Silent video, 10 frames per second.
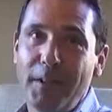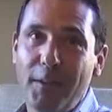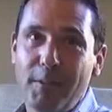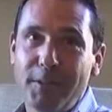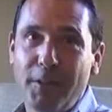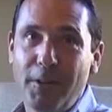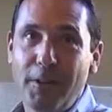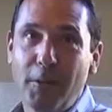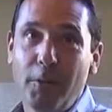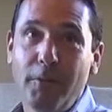and I were starting
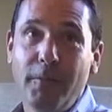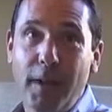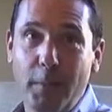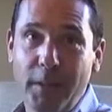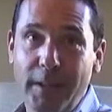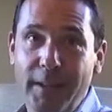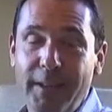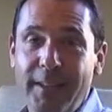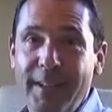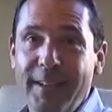our own family,
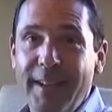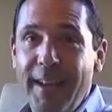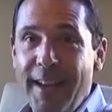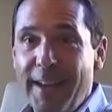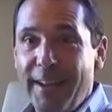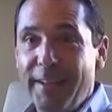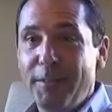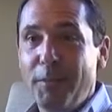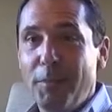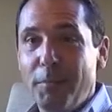
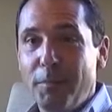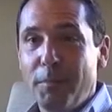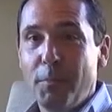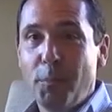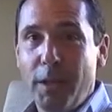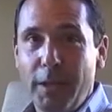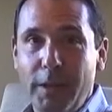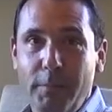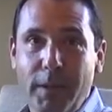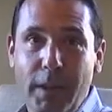and
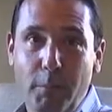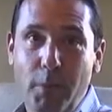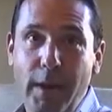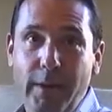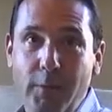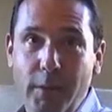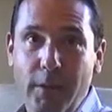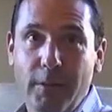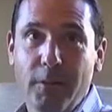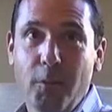we became pregnant with
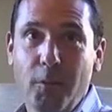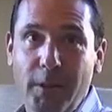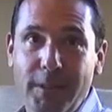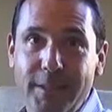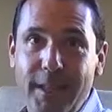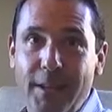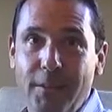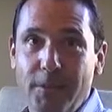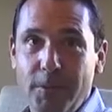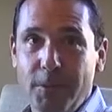our oldest
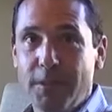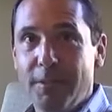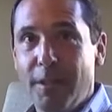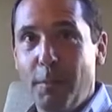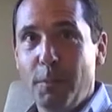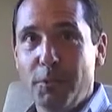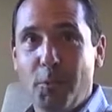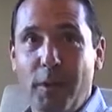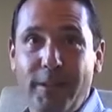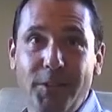now, who's almost
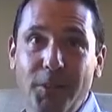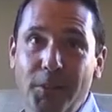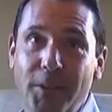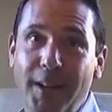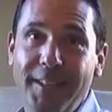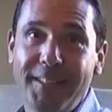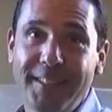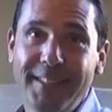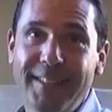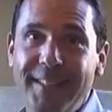22,
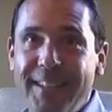Austin.